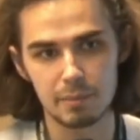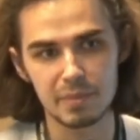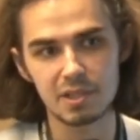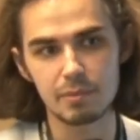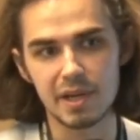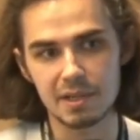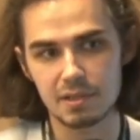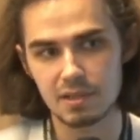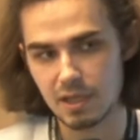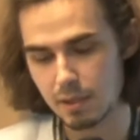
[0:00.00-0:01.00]
big
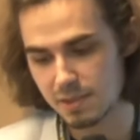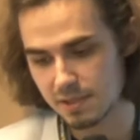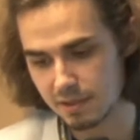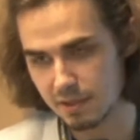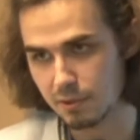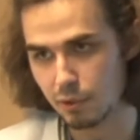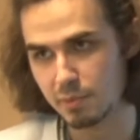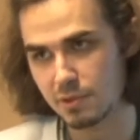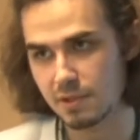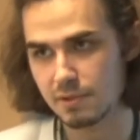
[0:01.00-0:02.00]
bank hubs and
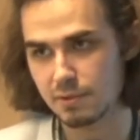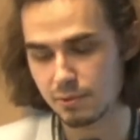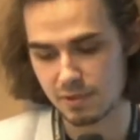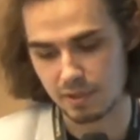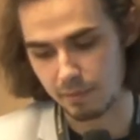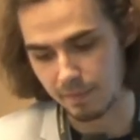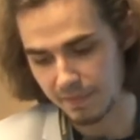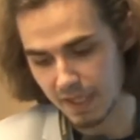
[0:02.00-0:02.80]
operate through them.